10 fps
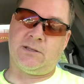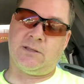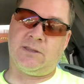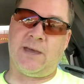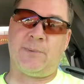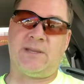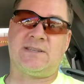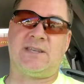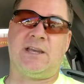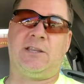that being
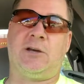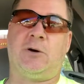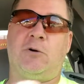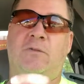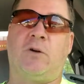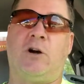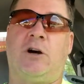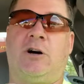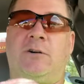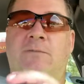said though,
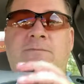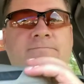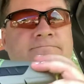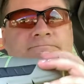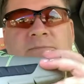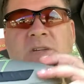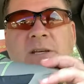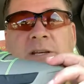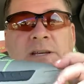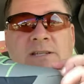overall,
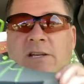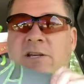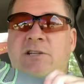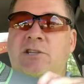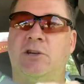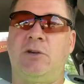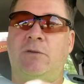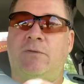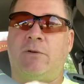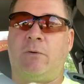this is a good
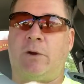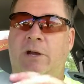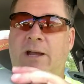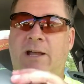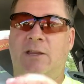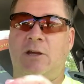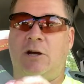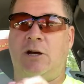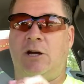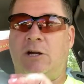shoe for working out in the
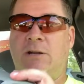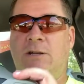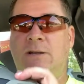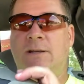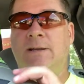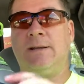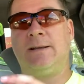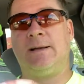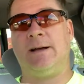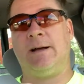yard.
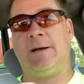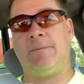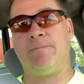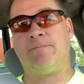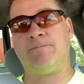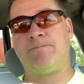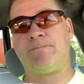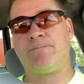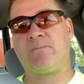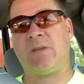Um,
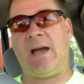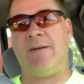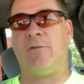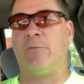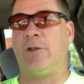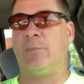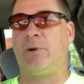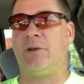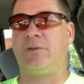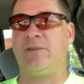I haven't really
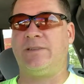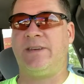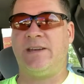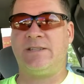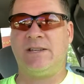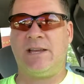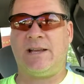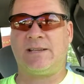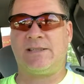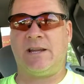put it through the test yet.
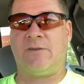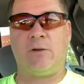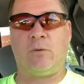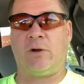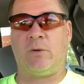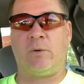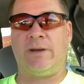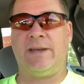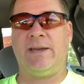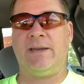Like I said, I've only worn it
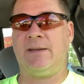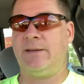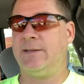one day,